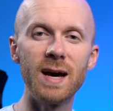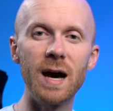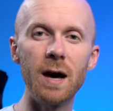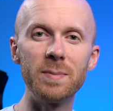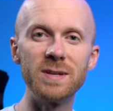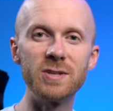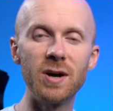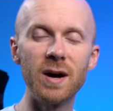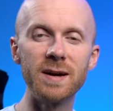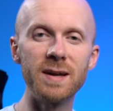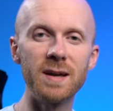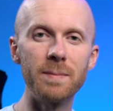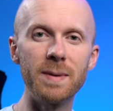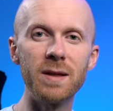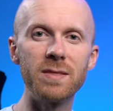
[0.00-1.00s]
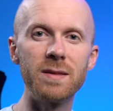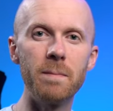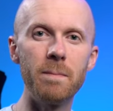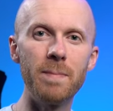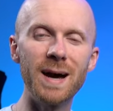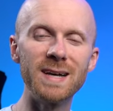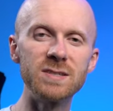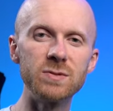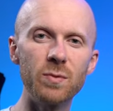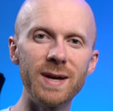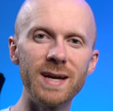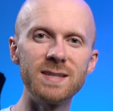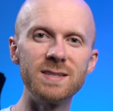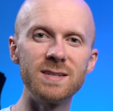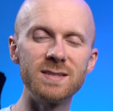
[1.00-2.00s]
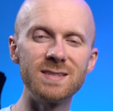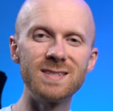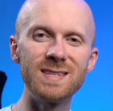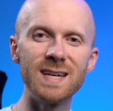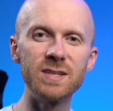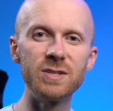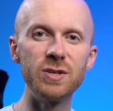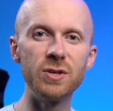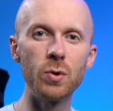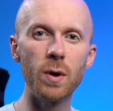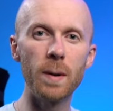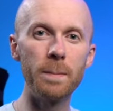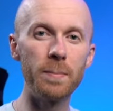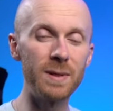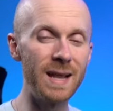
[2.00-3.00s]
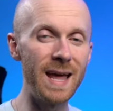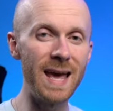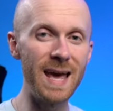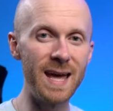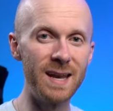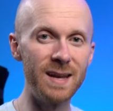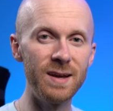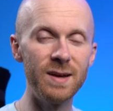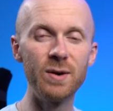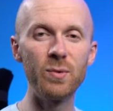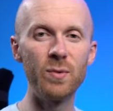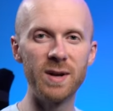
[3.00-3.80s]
I'll be talking about the best way to stick to your plan